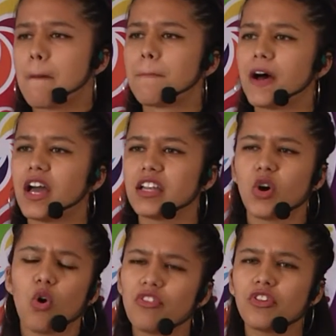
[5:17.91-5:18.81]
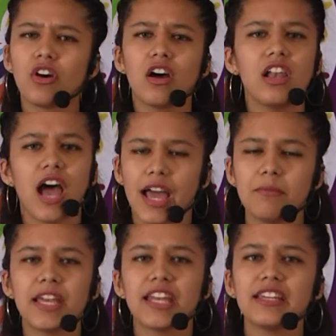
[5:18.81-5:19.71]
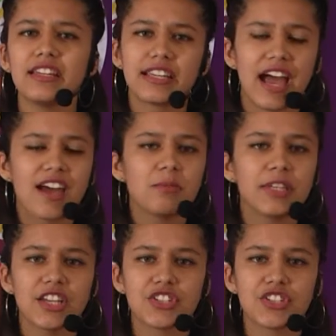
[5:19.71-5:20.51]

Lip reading: but overall I'm getting an academic